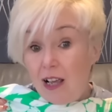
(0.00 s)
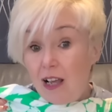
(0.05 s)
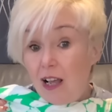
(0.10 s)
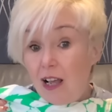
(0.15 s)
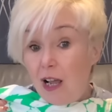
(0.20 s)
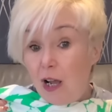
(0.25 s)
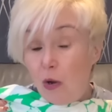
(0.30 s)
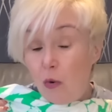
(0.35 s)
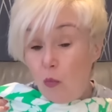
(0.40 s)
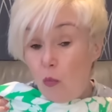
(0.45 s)

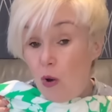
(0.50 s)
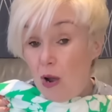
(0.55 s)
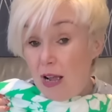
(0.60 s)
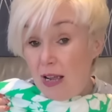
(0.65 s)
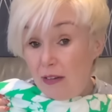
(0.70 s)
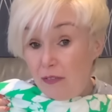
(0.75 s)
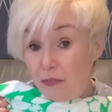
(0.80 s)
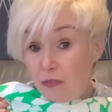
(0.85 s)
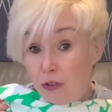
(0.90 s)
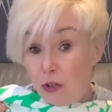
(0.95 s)
and
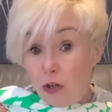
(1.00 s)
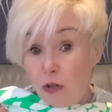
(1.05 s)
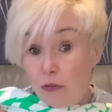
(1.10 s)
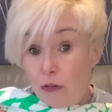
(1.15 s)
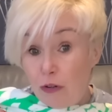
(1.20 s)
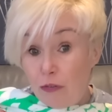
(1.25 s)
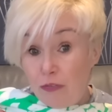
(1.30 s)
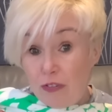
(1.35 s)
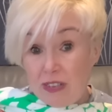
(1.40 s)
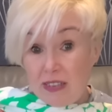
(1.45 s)
white
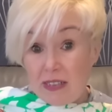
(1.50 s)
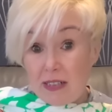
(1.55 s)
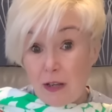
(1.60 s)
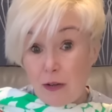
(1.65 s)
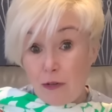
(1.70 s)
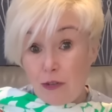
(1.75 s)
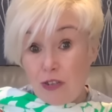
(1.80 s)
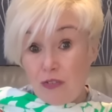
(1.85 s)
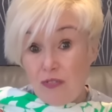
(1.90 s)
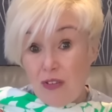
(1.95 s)
floral
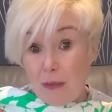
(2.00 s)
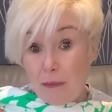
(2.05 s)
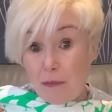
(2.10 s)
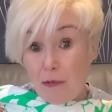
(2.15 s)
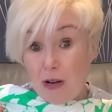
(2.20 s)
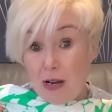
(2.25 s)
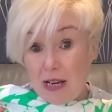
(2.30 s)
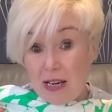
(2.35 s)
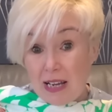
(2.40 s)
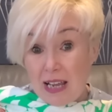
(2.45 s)
viscose
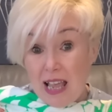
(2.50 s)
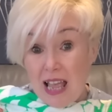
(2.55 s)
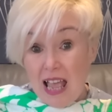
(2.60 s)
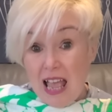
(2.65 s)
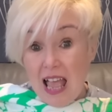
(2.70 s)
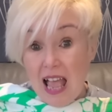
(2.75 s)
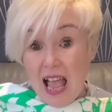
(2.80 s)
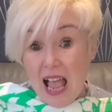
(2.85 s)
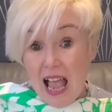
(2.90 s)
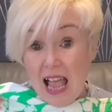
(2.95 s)
fabric.
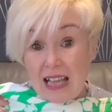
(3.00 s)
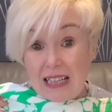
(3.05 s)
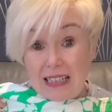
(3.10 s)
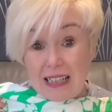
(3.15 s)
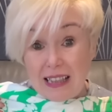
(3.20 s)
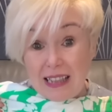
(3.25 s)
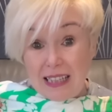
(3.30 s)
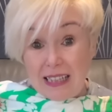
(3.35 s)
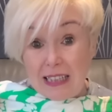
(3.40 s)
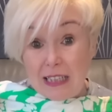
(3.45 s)
And I
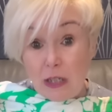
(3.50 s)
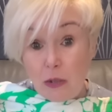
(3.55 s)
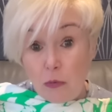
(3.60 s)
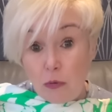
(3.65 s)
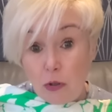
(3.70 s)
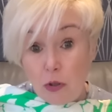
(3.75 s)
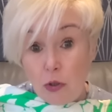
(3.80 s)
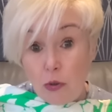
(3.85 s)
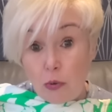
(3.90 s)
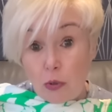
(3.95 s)
think it
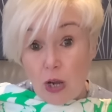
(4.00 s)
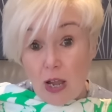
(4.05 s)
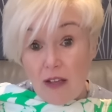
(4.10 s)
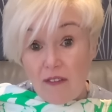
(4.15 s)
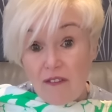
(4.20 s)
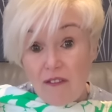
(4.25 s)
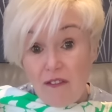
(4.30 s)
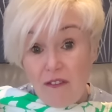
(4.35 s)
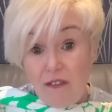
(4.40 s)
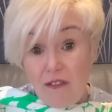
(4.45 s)
will look
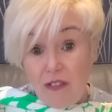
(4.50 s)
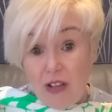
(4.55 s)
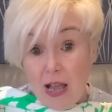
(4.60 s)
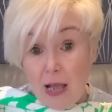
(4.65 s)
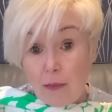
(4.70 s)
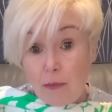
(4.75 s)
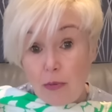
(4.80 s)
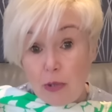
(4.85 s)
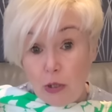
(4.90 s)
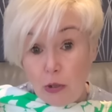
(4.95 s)

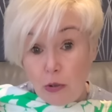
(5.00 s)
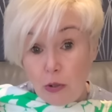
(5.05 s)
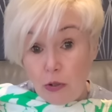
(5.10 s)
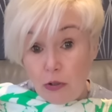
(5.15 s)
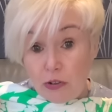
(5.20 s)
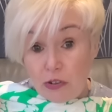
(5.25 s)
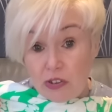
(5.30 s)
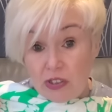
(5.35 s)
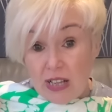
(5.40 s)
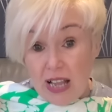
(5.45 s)

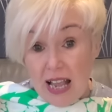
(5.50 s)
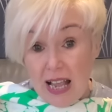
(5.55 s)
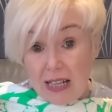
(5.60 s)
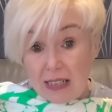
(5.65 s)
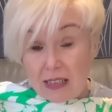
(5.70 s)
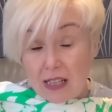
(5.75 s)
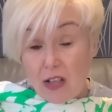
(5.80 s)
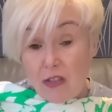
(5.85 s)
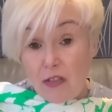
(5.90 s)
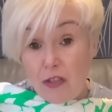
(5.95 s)
fabulous
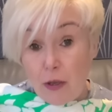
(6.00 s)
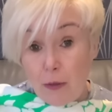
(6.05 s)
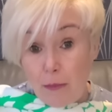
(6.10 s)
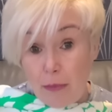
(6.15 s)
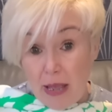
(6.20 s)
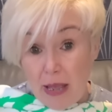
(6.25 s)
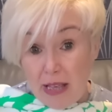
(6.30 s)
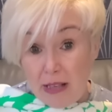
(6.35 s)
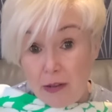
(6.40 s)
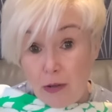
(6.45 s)
as the
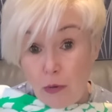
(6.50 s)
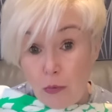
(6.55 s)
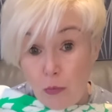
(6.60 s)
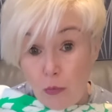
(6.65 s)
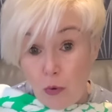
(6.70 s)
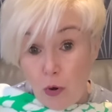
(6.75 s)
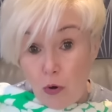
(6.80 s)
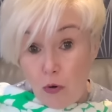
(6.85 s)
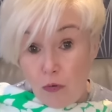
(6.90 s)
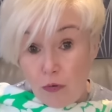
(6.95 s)
Belle
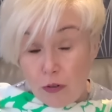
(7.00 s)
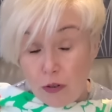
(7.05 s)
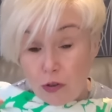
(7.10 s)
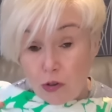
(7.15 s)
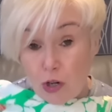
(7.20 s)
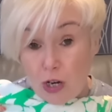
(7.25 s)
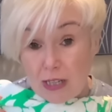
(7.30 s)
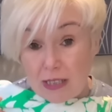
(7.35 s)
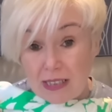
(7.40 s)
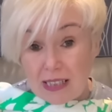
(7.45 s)
woven
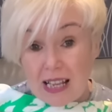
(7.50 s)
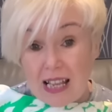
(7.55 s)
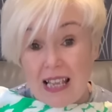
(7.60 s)
dress.